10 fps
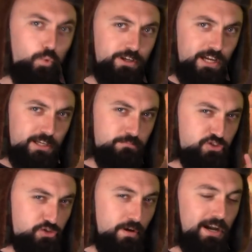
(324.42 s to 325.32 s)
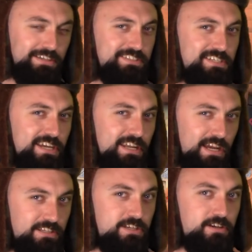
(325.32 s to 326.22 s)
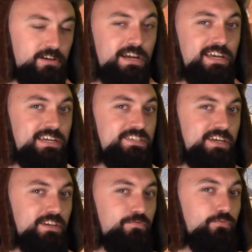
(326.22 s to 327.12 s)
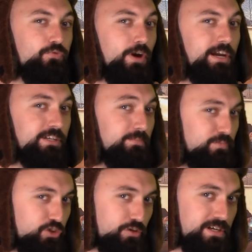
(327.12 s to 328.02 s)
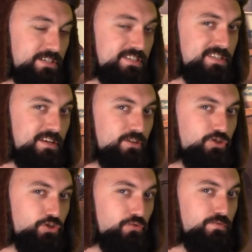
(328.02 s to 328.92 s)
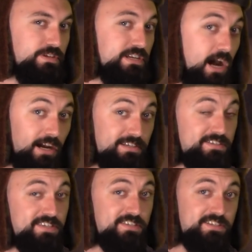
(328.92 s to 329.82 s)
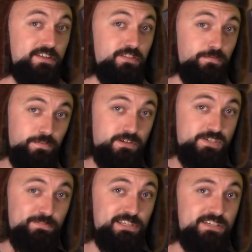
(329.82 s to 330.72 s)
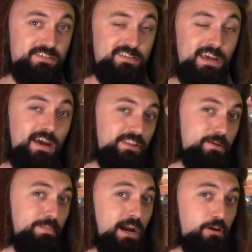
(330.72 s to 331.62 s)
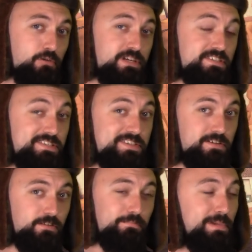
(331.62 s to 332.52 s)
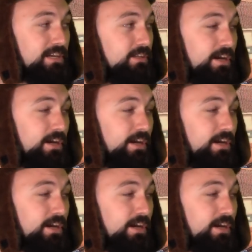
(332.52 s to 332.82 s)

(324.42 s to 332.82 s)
What I am trying to get at here is that if random crits do not exist in the first place, the Pyro can still make a